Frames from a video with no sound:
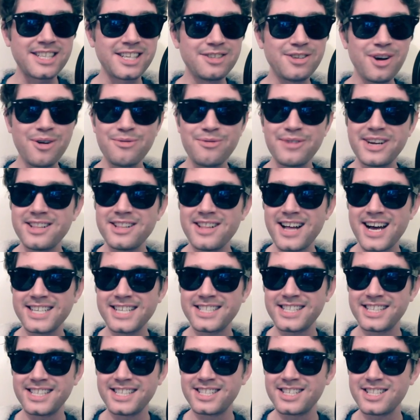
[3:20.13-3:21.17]
You don't realize
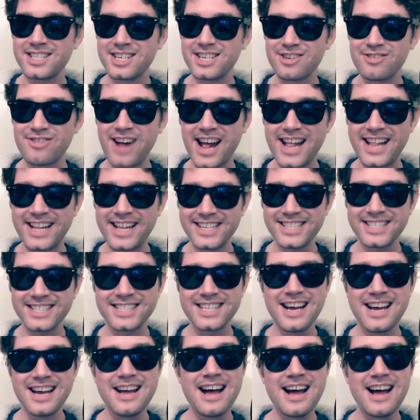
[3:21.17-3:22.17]
it until the credits.